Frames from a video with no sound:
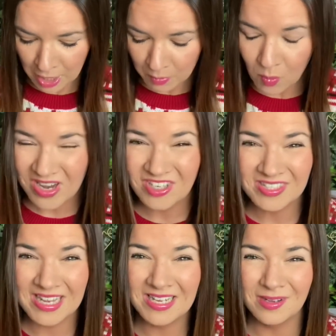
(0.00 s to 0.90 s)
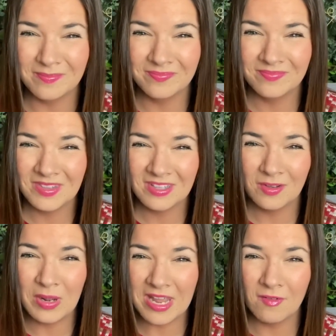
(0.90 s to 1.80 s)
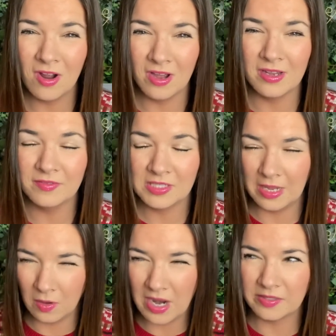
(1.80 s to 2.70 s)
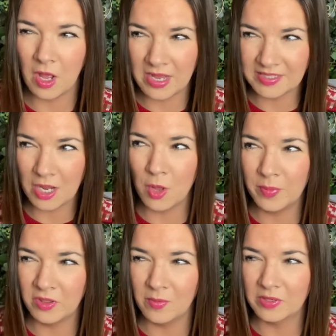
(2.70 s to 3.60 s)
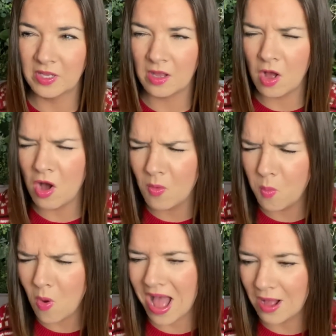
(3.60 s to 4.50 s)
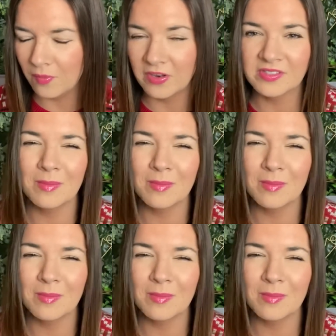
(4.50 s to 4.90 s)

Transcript: When you see them, when they arrived, like as I opened them, I was like, oh wow. And I was like,